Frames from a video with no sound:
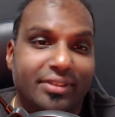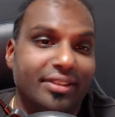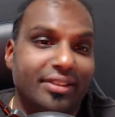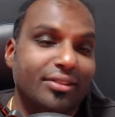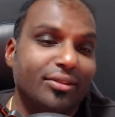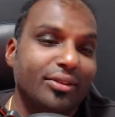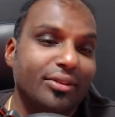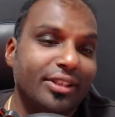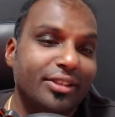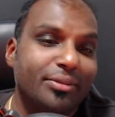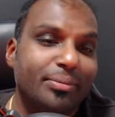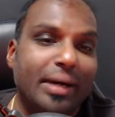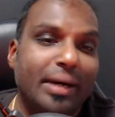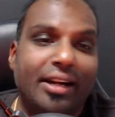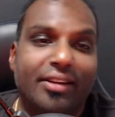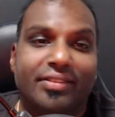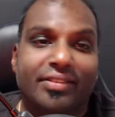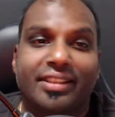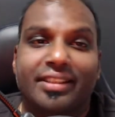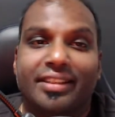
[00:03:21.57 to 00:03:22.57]
And look, it's part
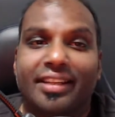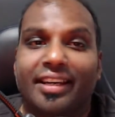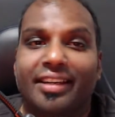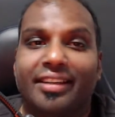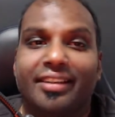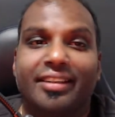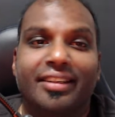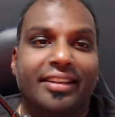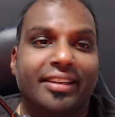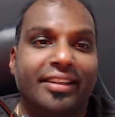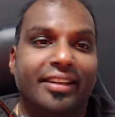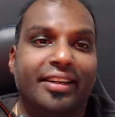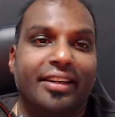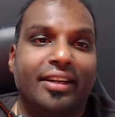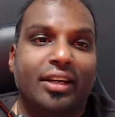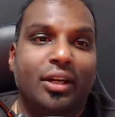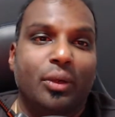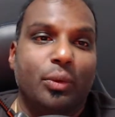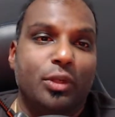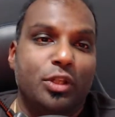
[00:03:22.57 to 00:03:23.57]
of the thing,
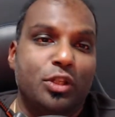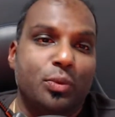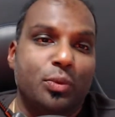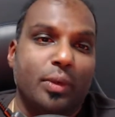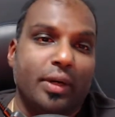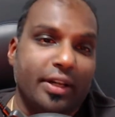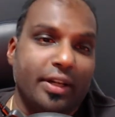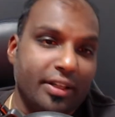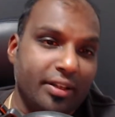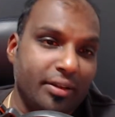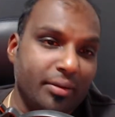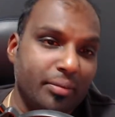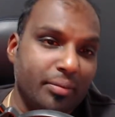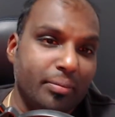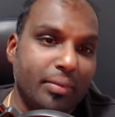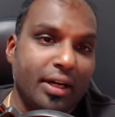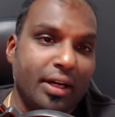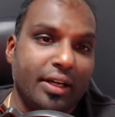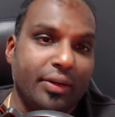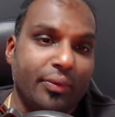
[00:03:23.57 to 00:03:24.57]
which is why in
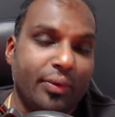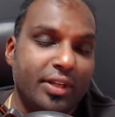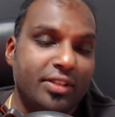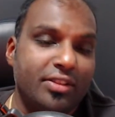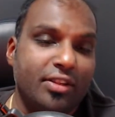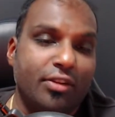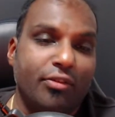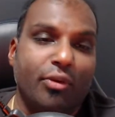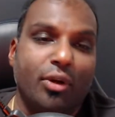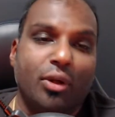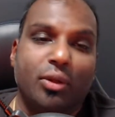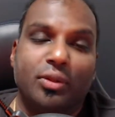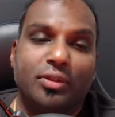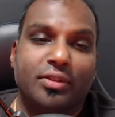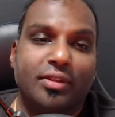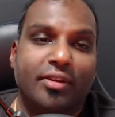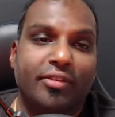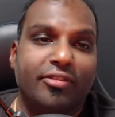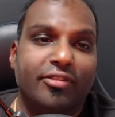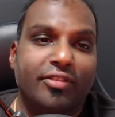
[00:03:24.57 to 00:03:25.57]
my recent roles
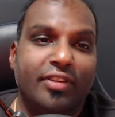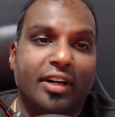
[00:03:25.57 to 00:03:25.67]
I've